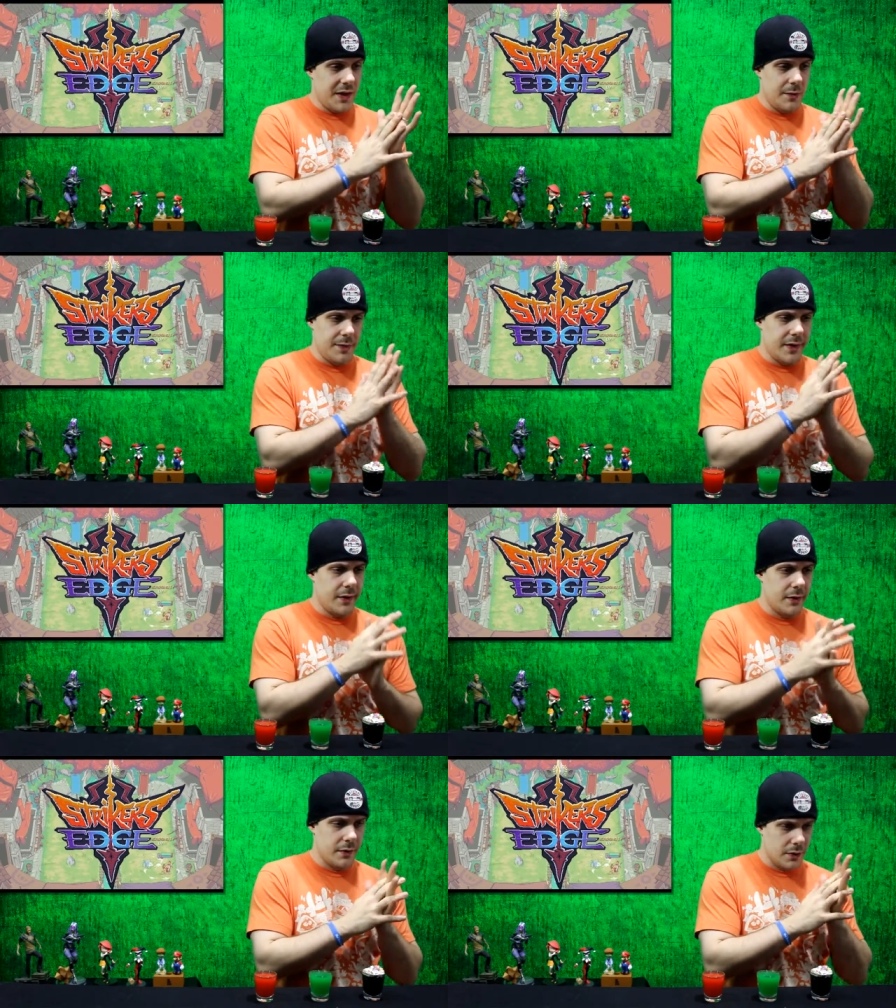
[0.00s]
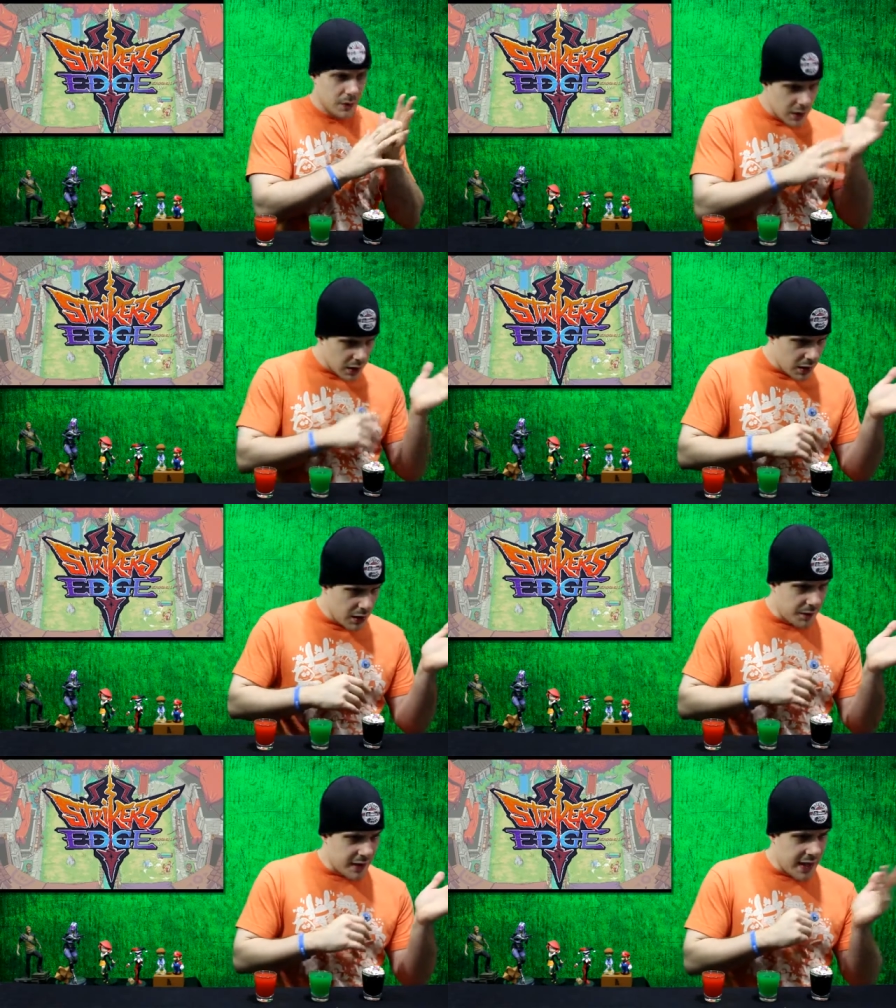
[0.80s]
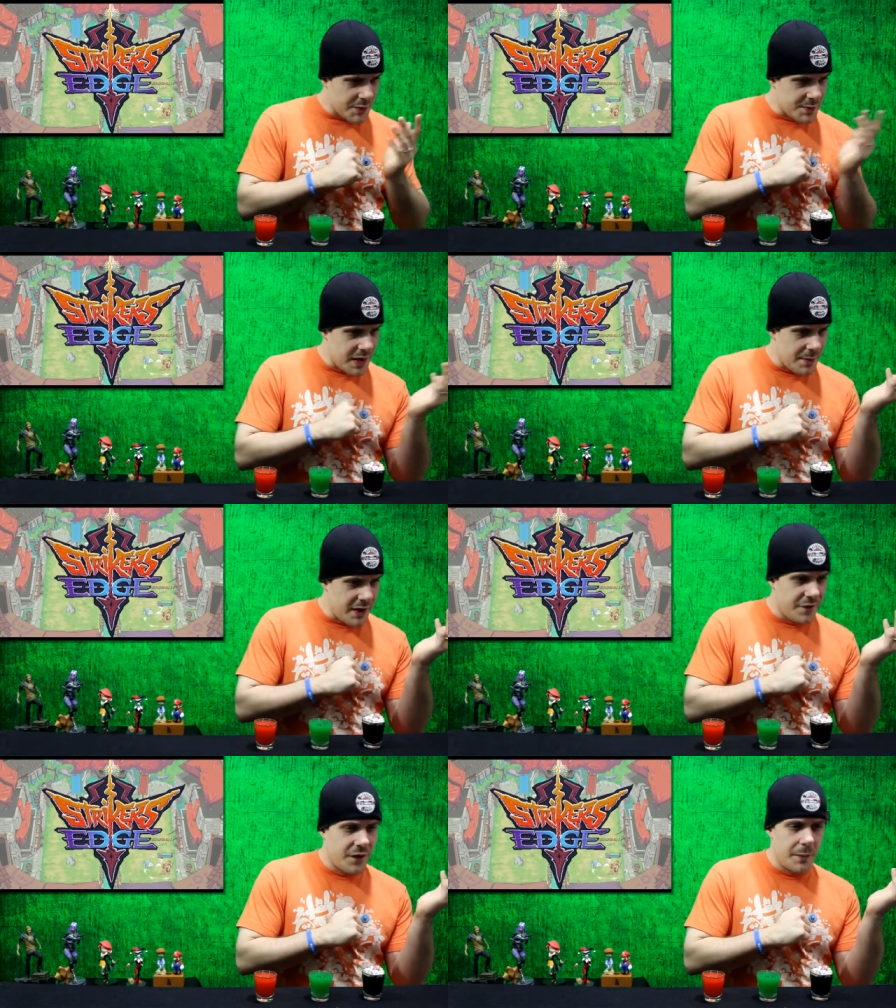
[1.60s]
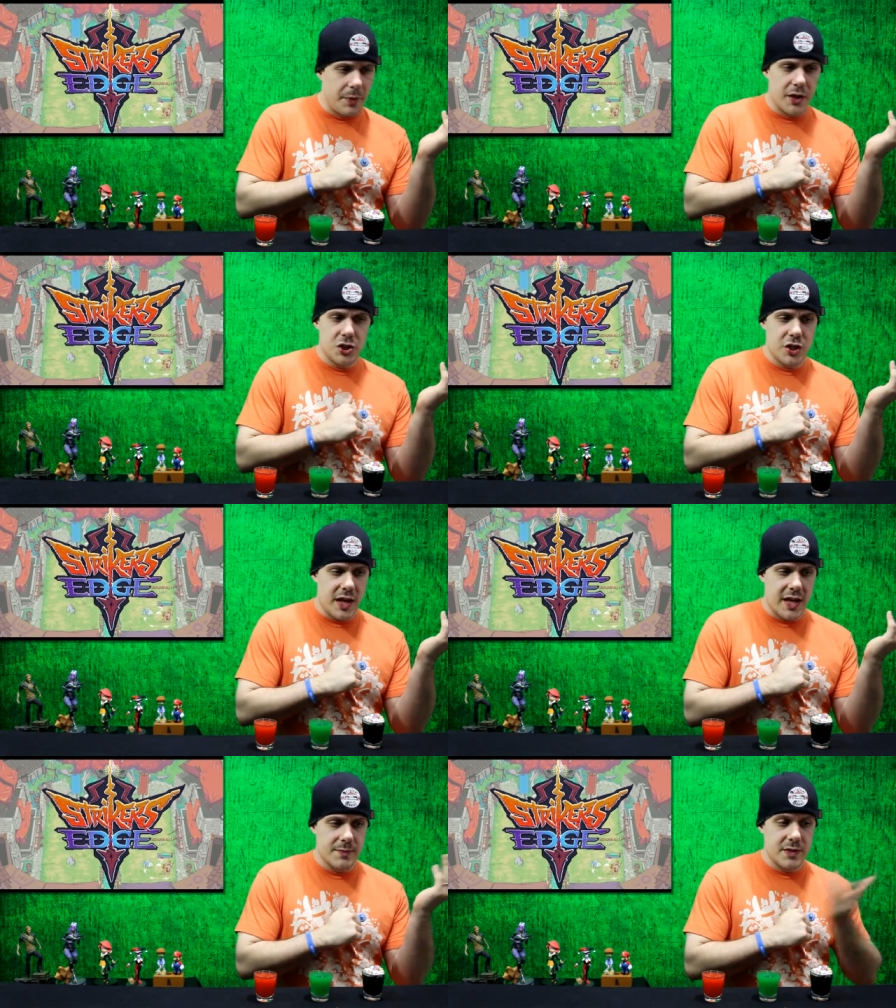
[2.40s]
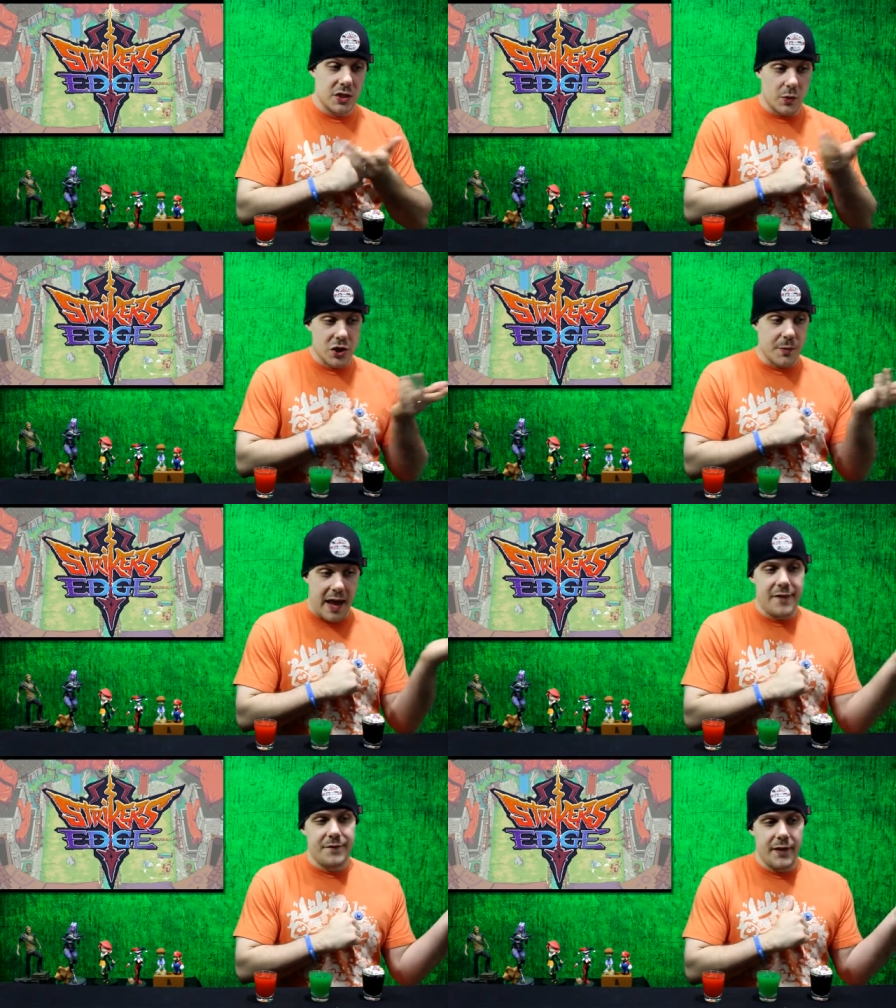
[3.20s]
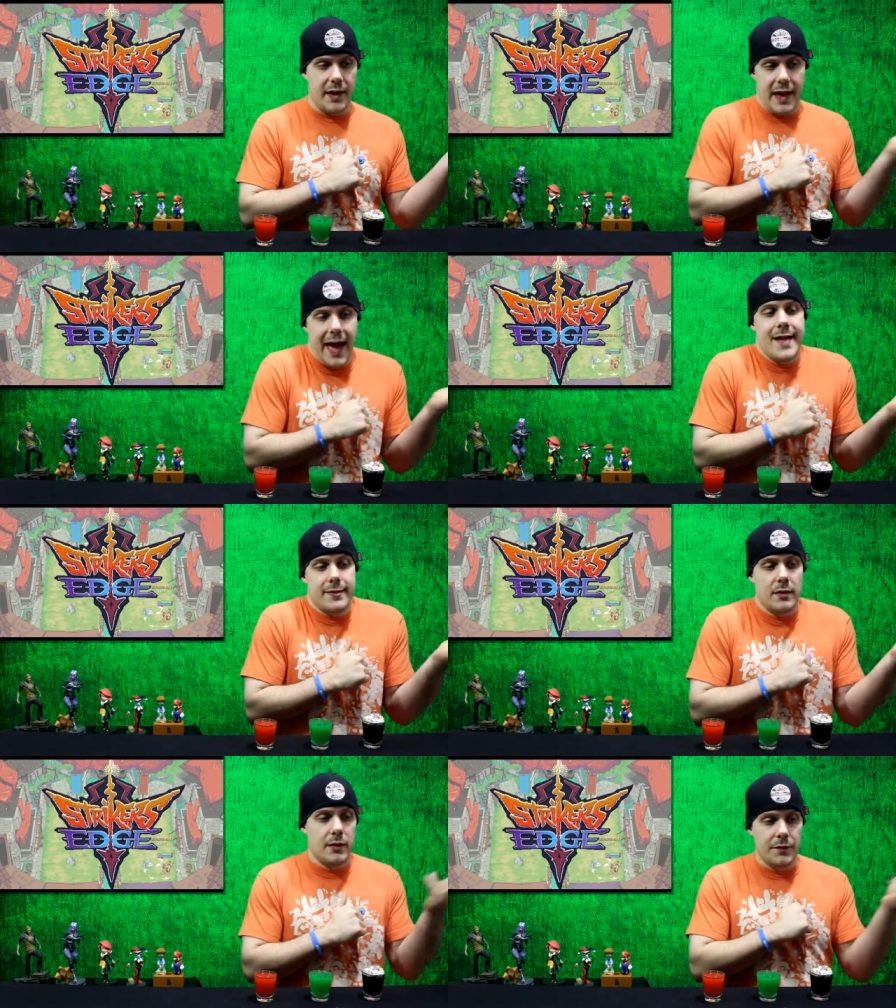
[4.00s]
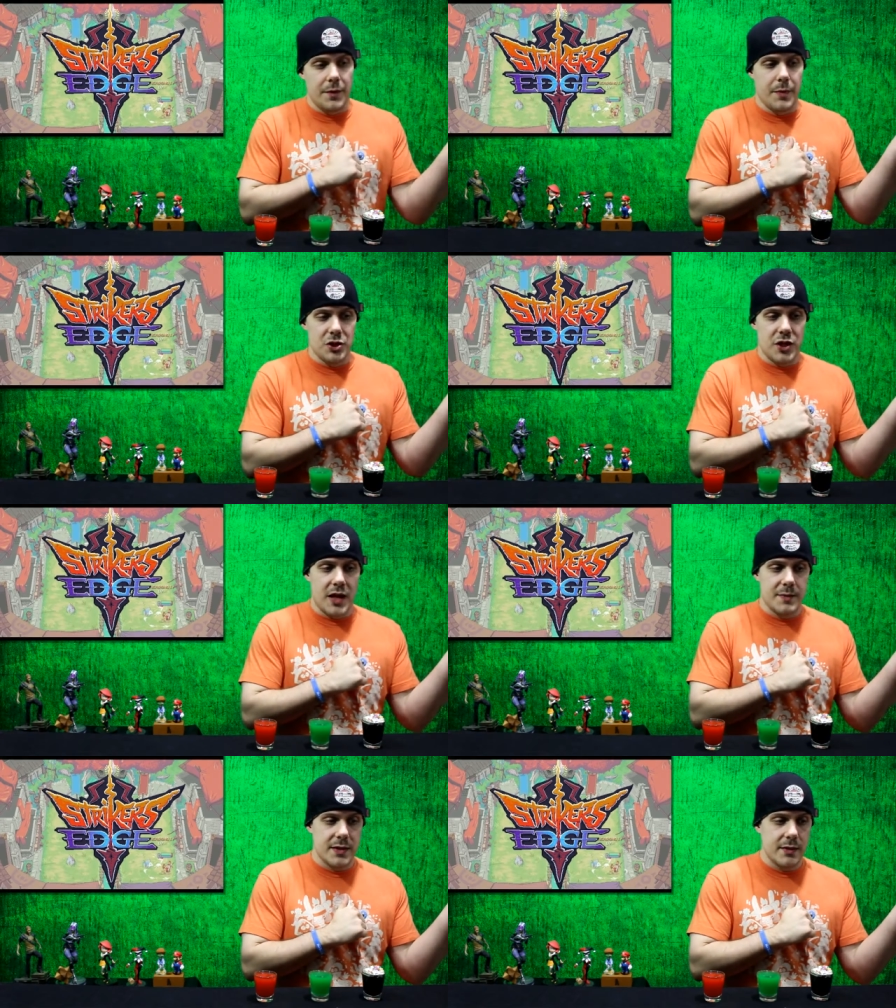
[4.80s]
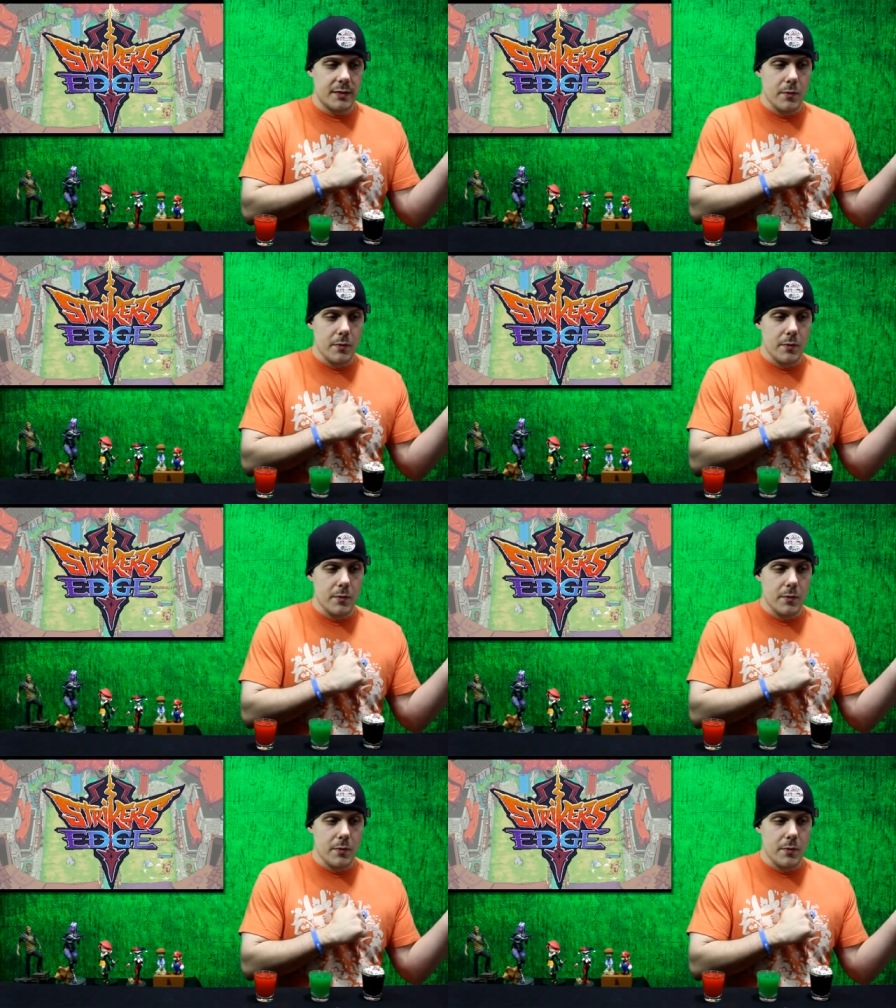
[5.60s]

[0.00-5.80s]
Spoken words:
them, the game was made by Fun Punch Games, and you can reach them at Fun Punch Games.